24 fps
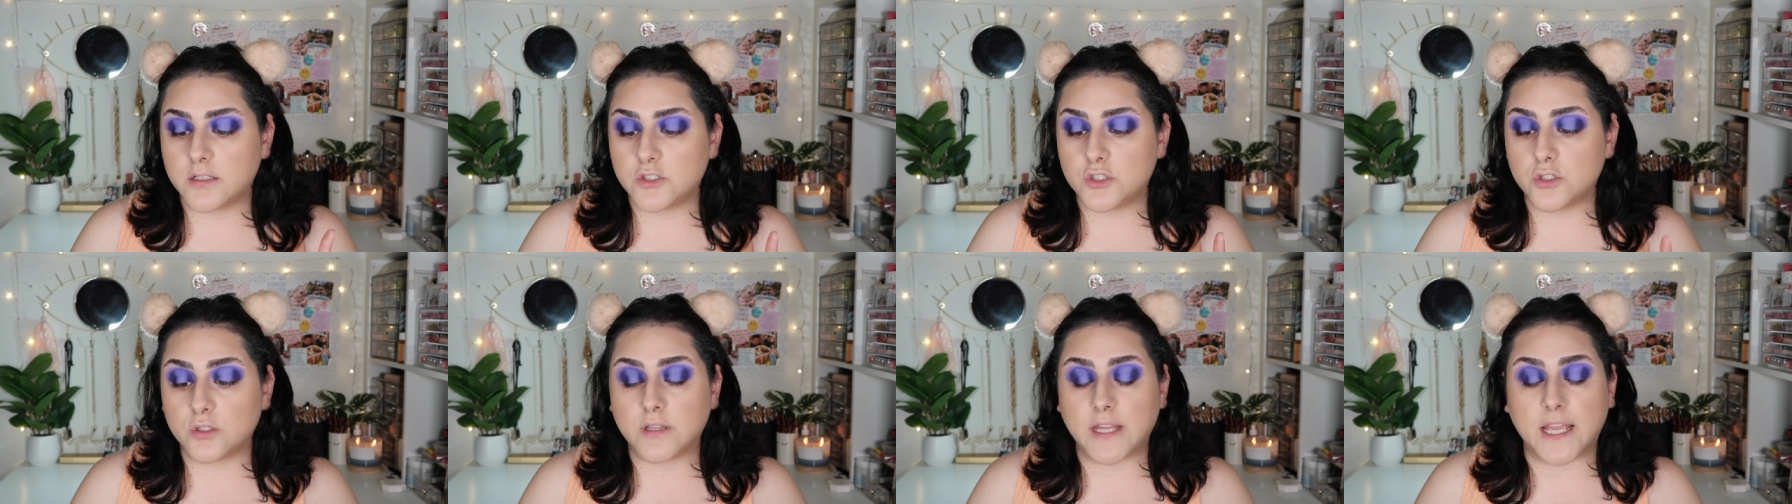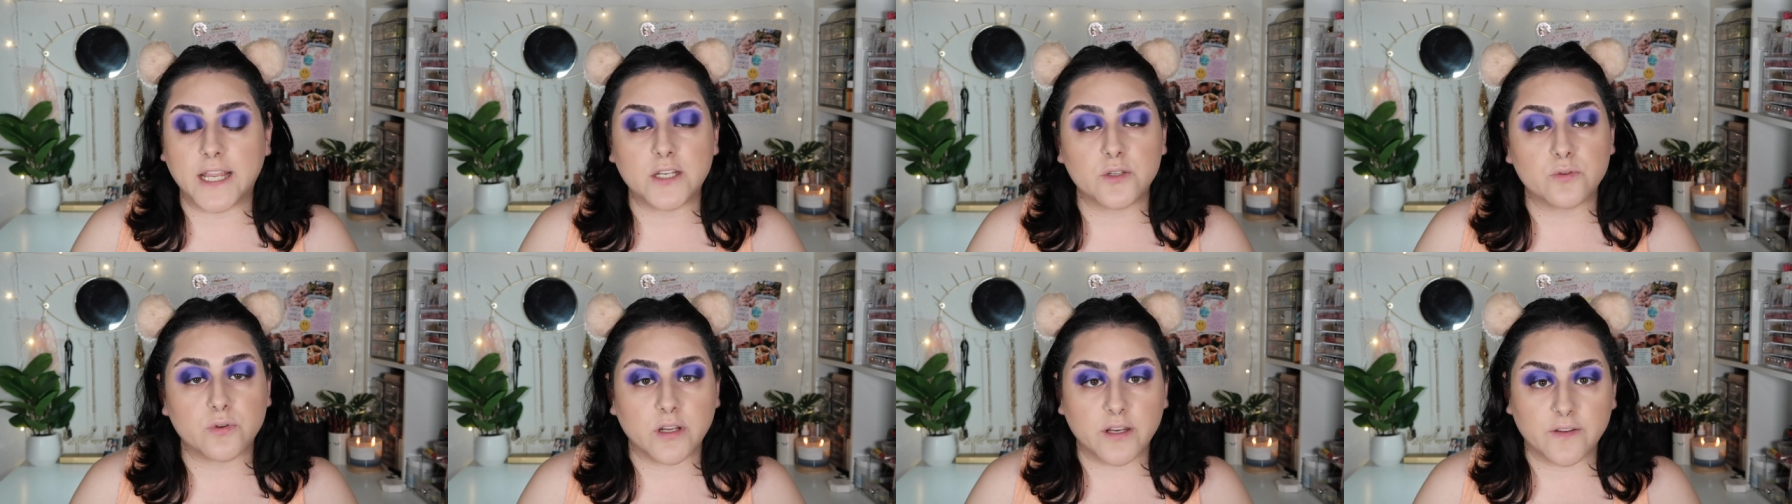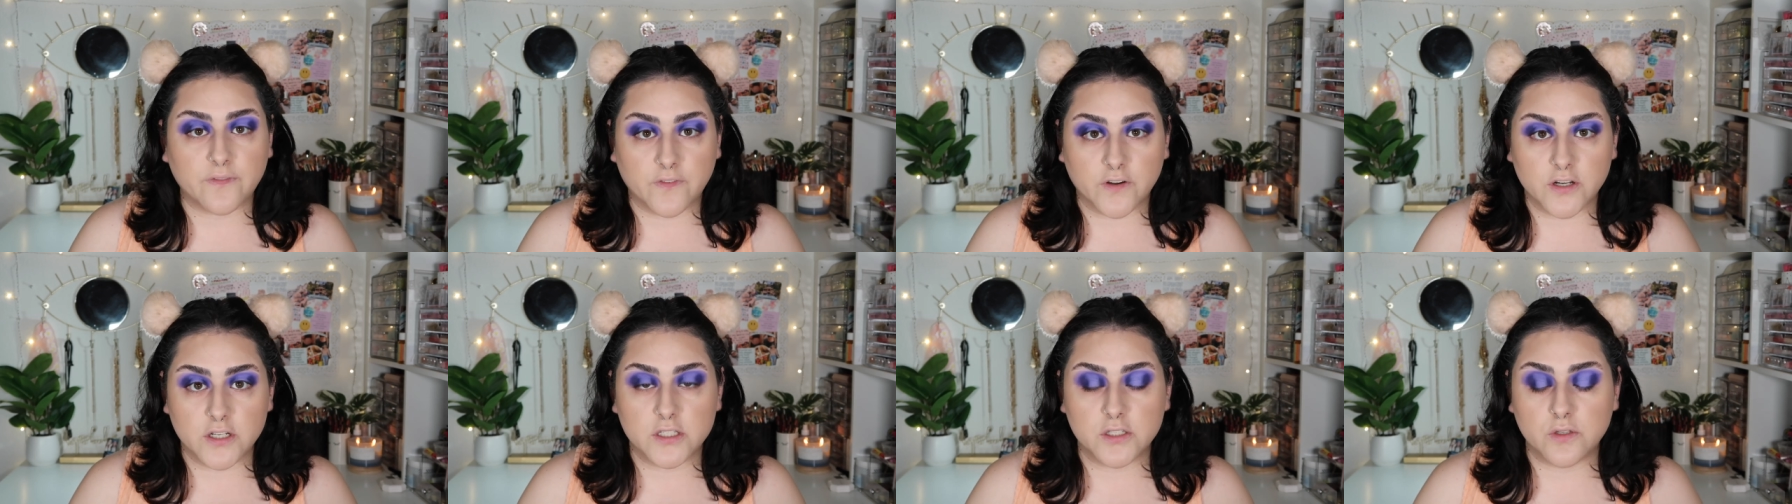July
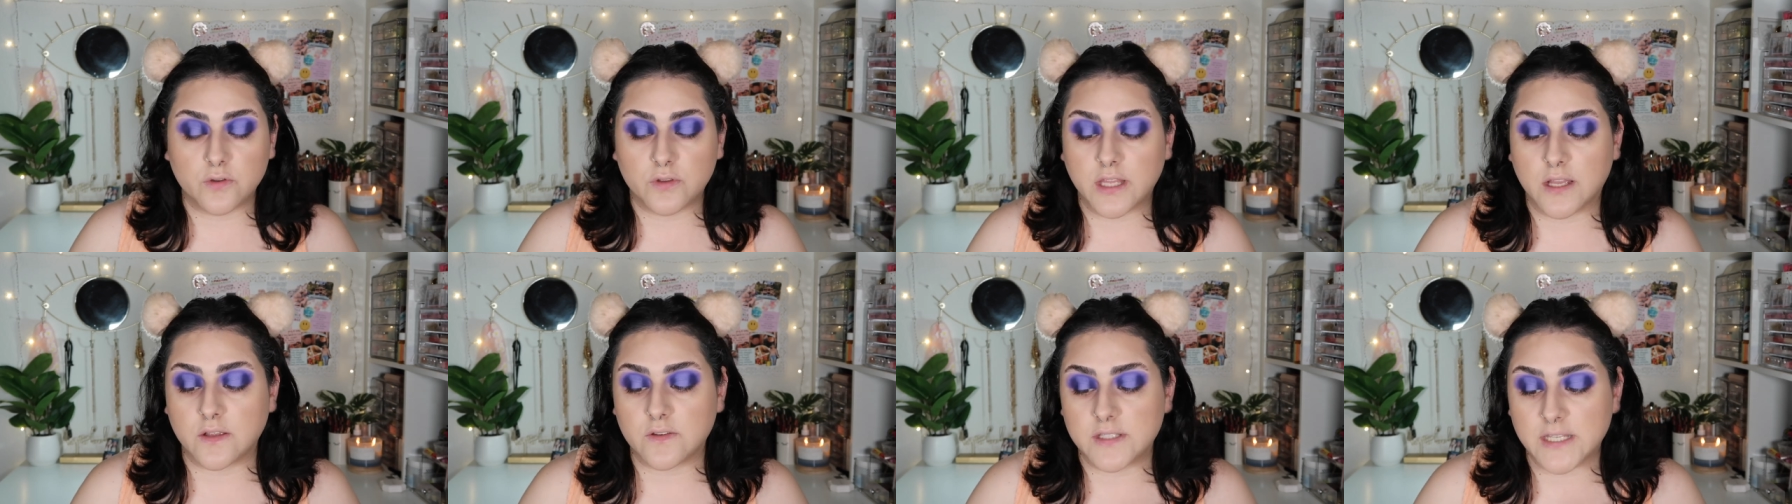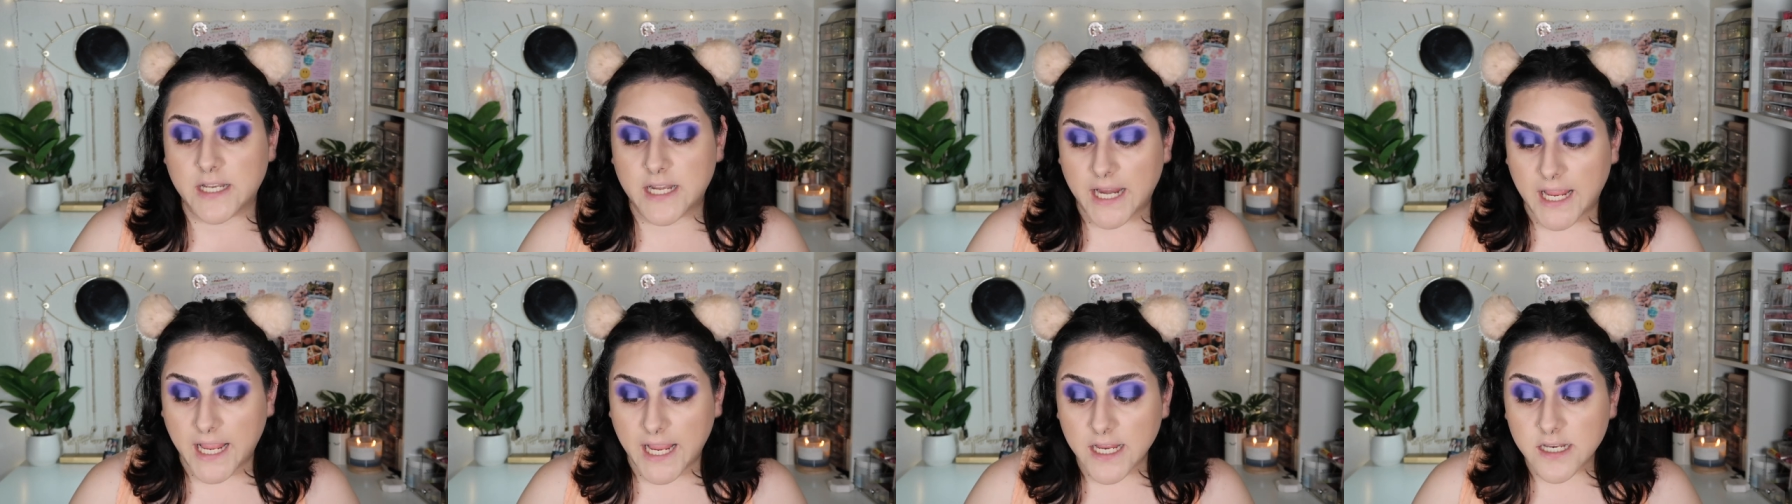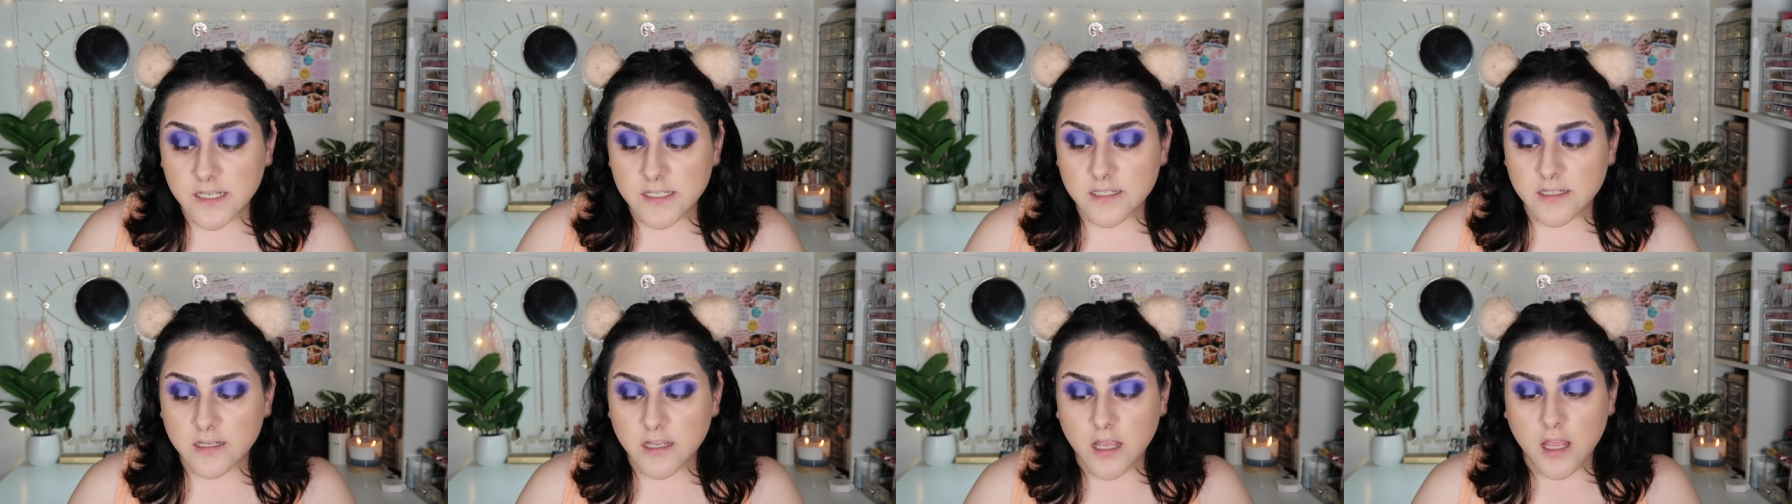21st,
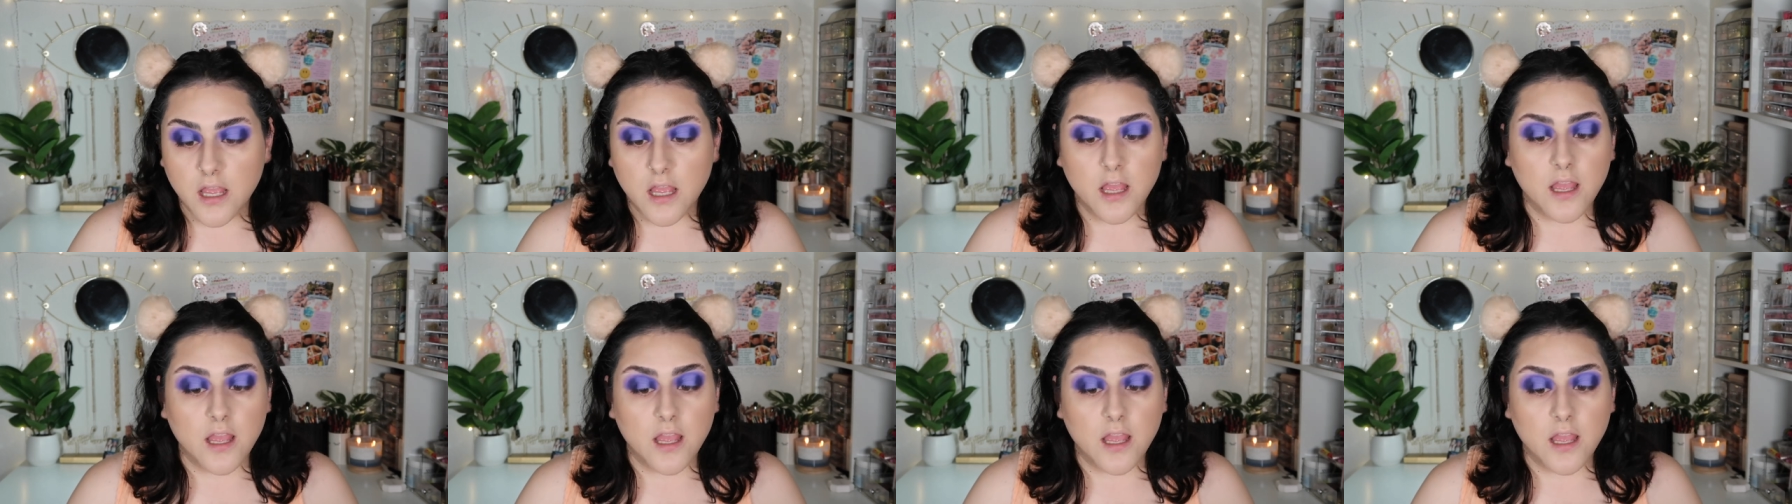2008,